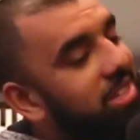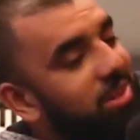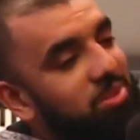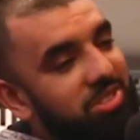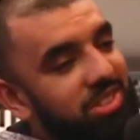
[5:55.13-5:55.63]

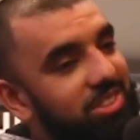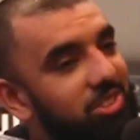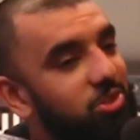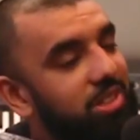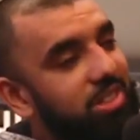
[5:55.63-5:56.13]
time I'm seeing
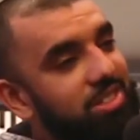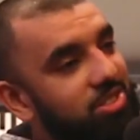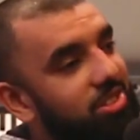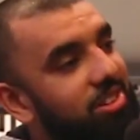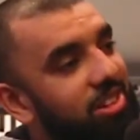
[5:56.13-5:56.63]
you on
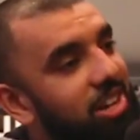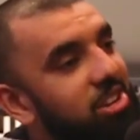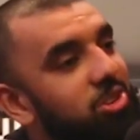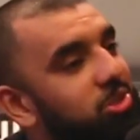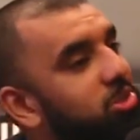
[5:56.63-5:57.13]
Insta,
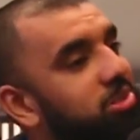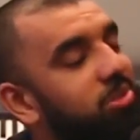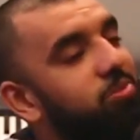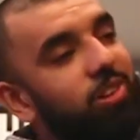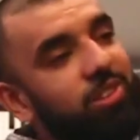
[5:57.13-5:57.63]
you're doing some
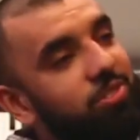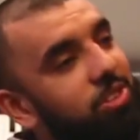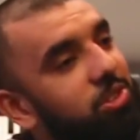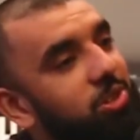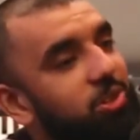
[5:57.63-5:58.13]
funny
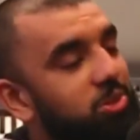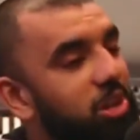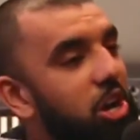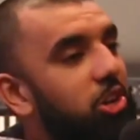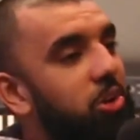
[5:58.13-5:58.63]
videos,
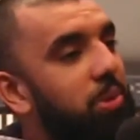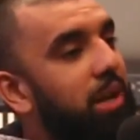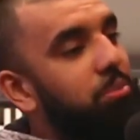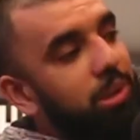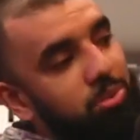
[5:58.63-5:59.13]
you're
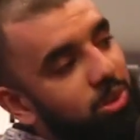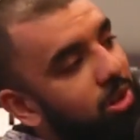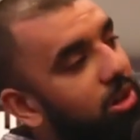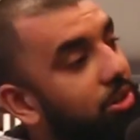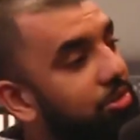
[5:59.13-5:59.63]
making people
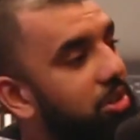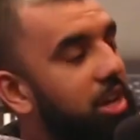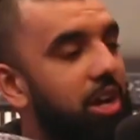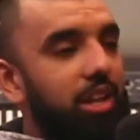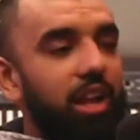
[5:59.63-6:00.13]
laugh.
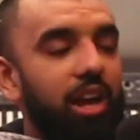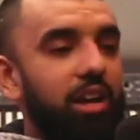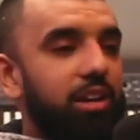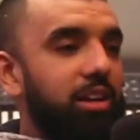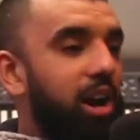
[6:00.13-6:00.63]

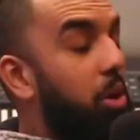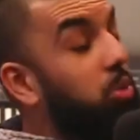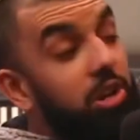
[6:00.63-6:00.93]
Like, I would